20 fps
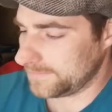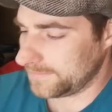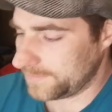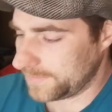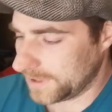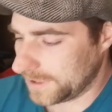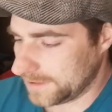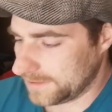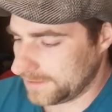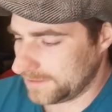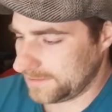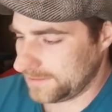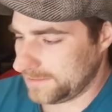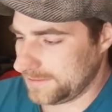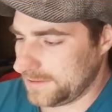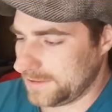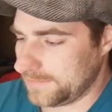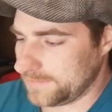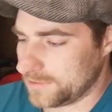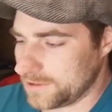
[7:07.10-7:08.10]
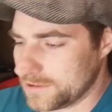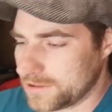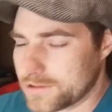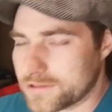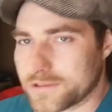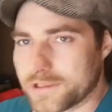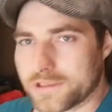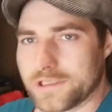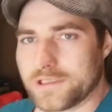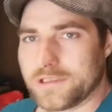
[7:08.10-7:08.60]
But I'm just
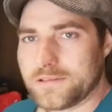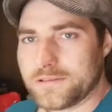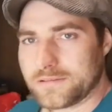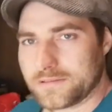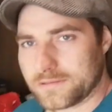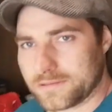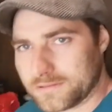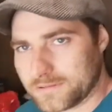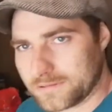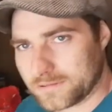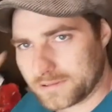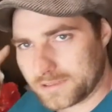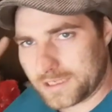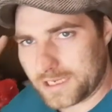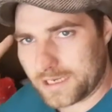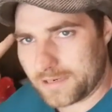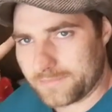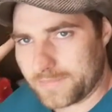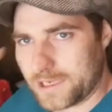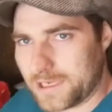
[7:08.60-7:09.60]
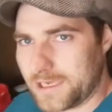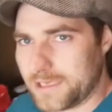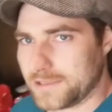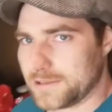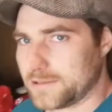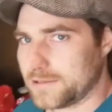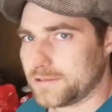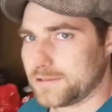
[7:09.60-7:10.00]
trying to get in my head